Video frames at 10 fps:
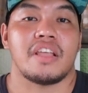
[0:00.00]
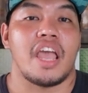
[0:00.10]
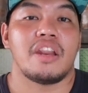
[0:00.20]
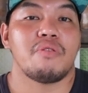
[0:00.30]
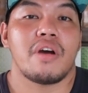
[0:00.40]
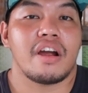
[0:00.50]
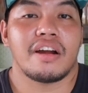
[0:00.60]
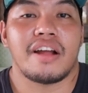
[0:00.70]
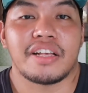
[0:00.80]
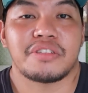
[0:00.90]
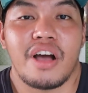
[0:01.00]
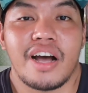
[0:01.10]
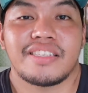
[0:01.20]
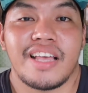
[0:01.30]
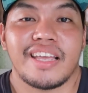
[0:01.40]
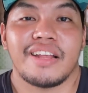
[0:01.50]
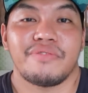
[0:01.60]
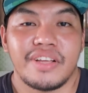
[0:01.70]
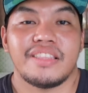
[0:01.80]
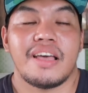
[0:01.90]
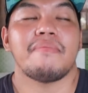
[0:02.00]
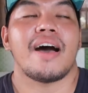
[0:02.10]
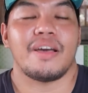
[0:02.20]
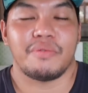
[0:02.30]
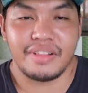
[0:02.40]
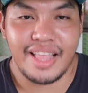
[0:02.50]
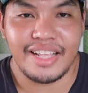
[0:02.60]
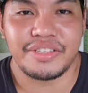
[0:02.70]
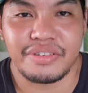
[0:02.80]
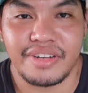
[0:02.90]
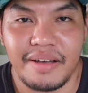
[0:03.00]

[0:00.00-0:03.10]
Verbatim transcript: anywhere as long as I can read them I will answer